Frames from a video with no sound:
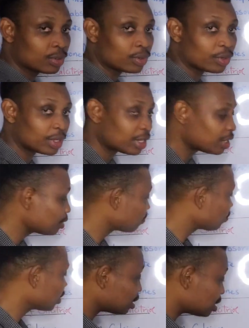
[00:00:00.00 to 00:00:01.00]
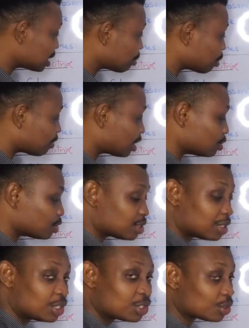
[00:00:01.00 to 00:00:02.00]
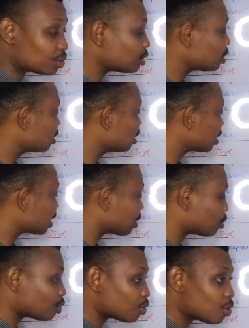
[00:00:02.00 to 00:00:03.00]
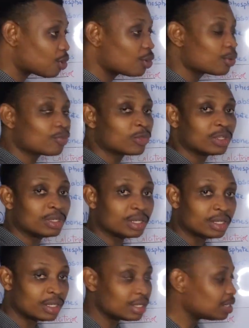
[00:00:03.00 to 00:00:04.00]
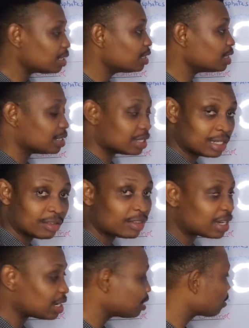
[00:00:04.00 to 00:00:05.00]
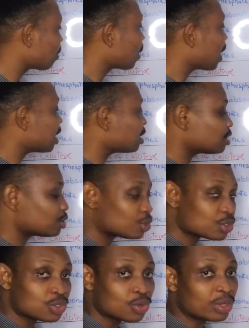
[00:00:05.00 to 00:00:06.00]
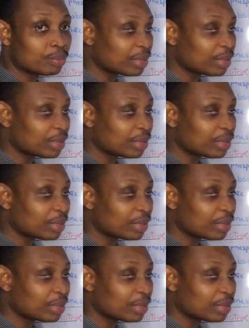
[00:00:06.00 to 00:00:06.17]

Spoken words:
Okay, and this type of hydroxylation can occur in the kidney, in the liver, and also in